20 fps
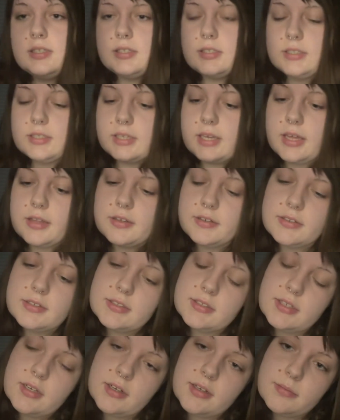gather
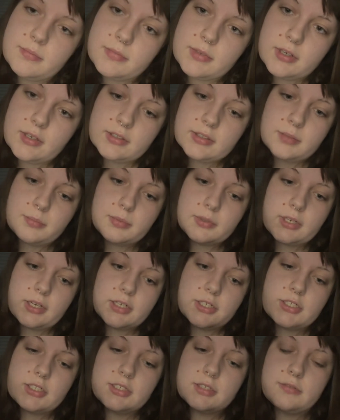some on the
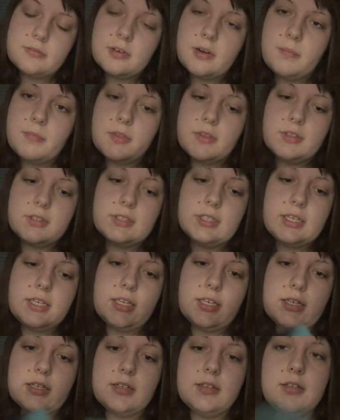brush from the
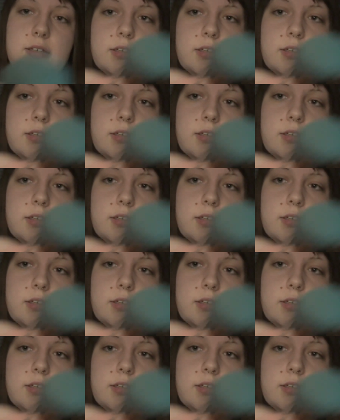lid.